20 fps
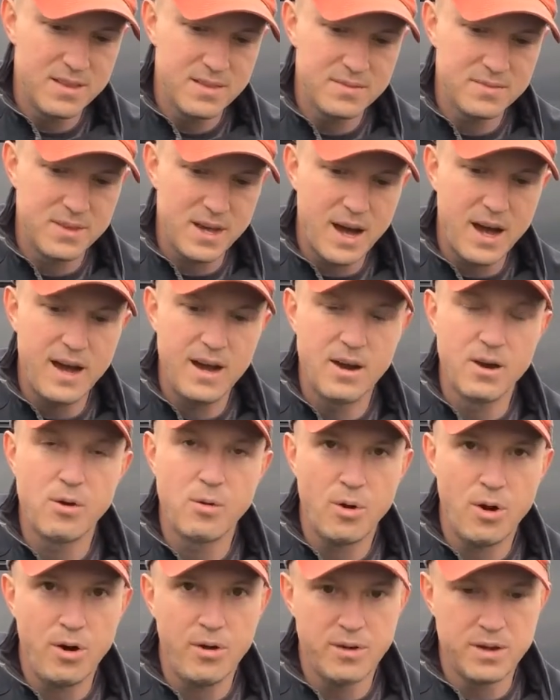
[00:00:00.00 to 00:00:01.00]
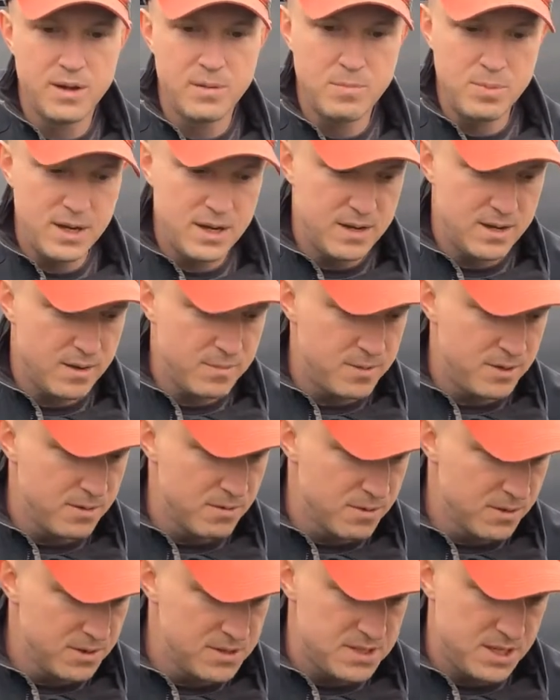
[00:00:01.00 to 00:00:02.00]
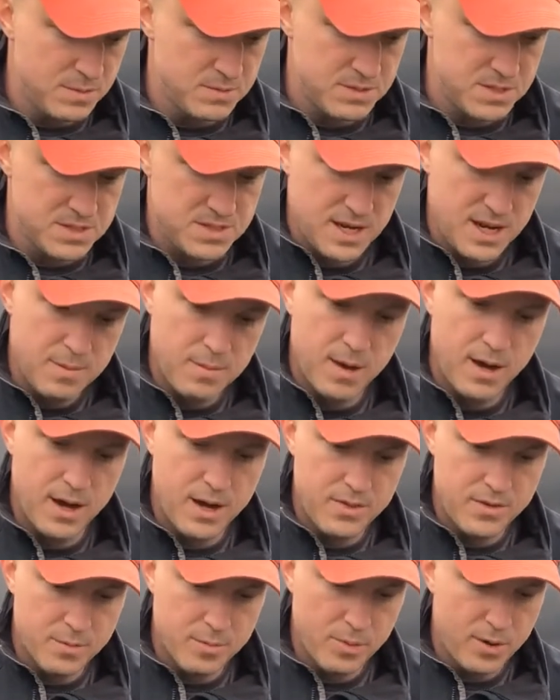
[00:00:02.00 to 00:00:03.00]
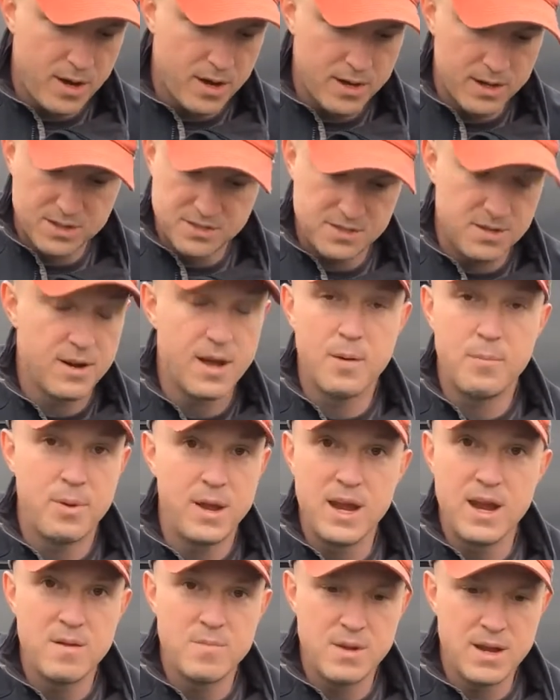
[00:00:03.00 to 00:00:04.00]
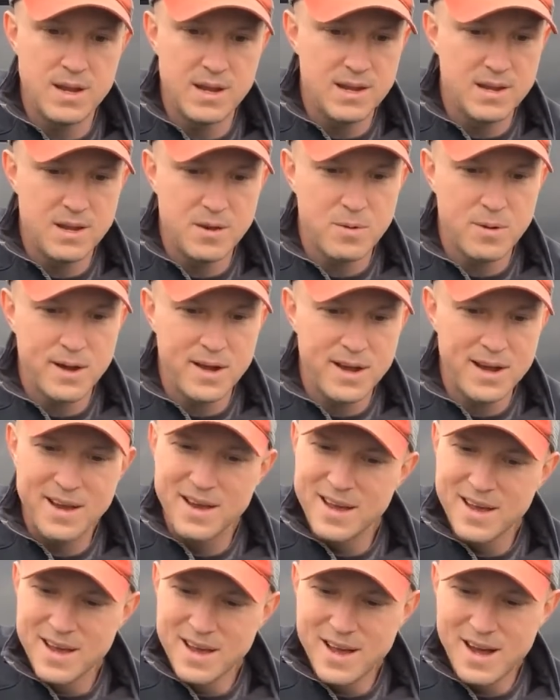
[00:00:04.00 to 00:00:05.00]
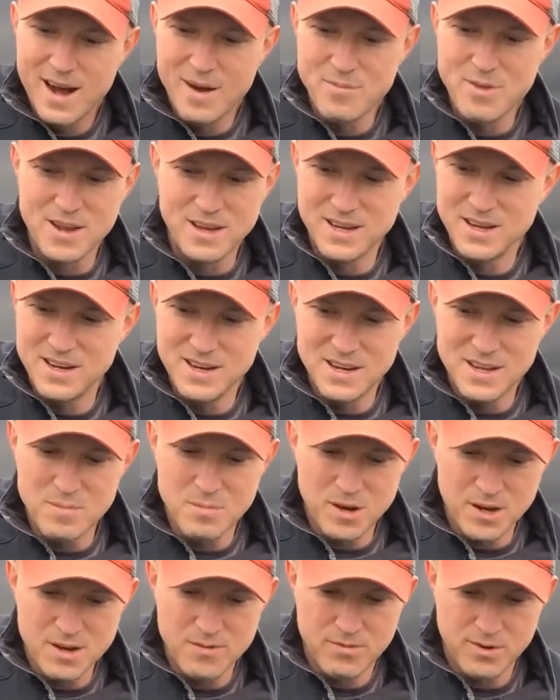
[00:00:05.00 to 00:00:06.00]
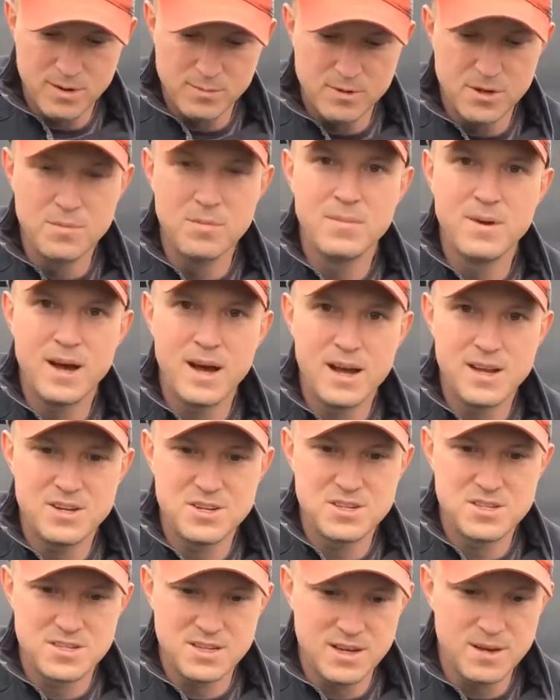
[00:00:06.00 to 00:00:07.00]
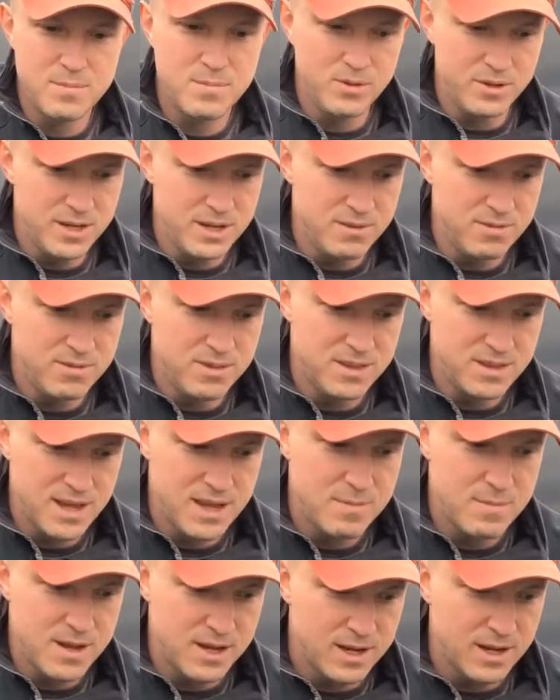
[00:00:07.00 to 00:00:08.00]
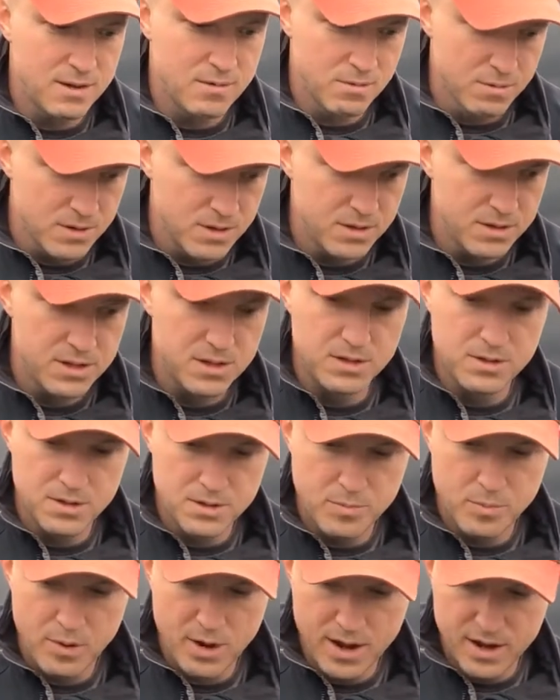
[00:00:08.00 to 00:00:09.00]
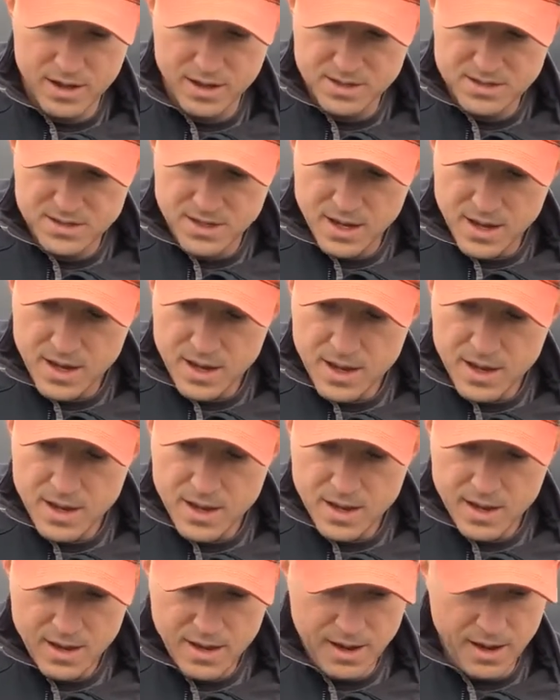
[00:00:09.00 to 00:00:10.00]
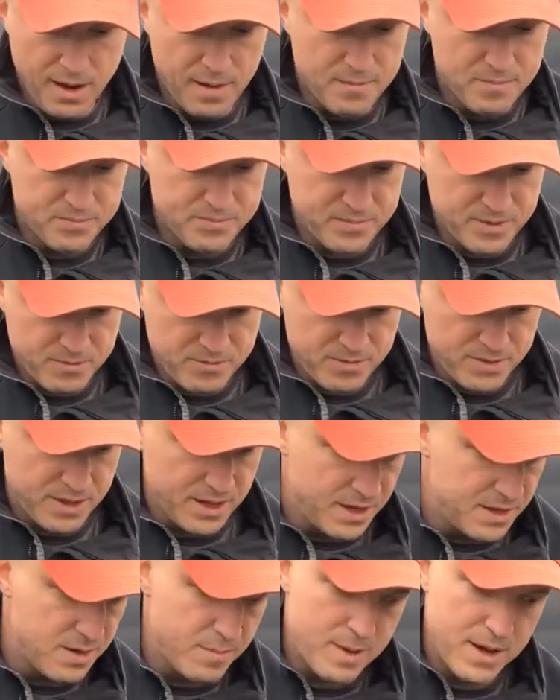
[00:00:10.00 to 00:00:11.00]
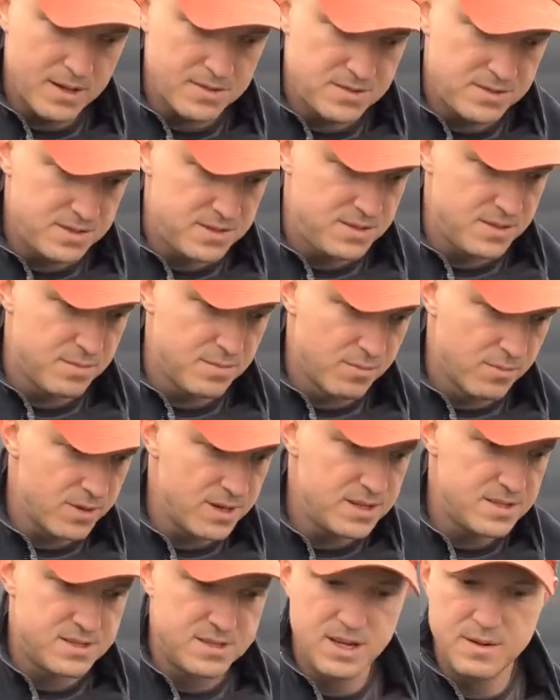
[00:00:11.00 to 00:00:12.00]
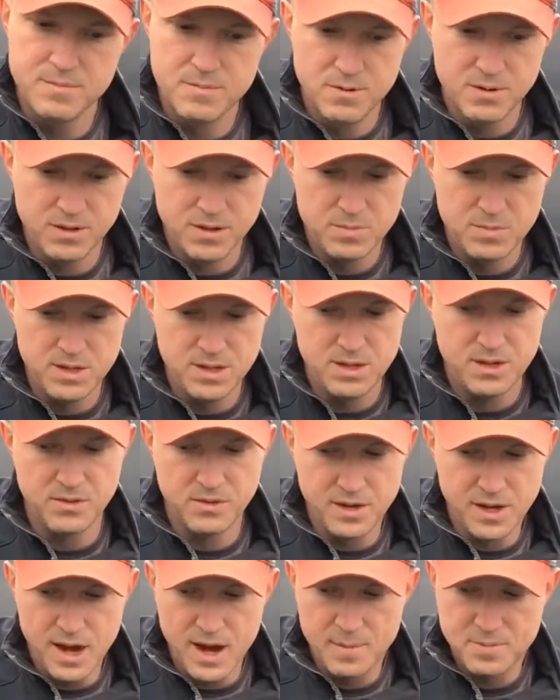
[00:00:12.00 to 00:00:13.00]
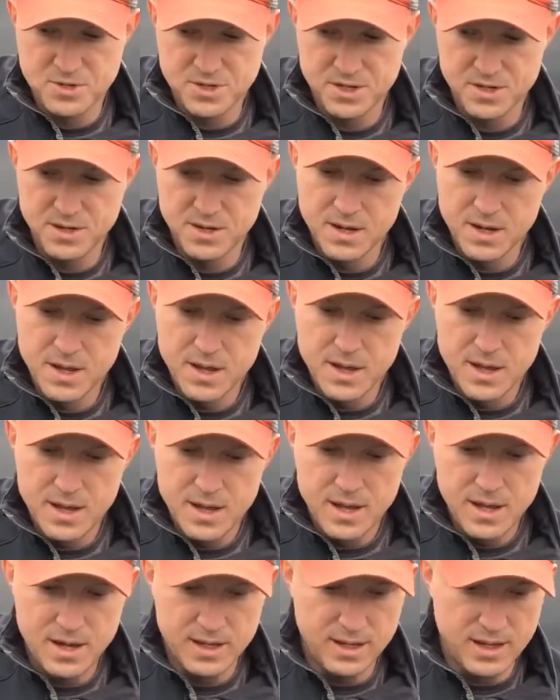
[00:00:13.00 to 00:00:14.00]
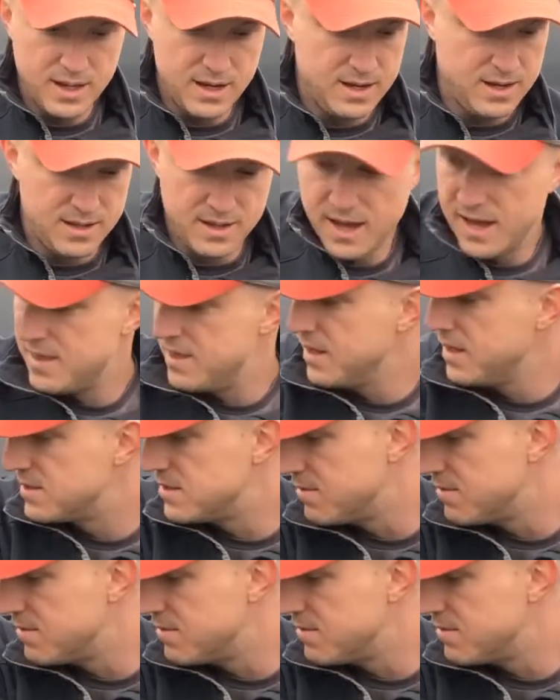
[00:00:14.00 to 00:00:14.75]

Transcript: the higher quality. B and W really seems to stand behind their products. They're not paying me in any way. I'm not getting any money from them. I just believe that they make a really good product. For the undermount system, Reese seemed to really be the only option. And again, I think it's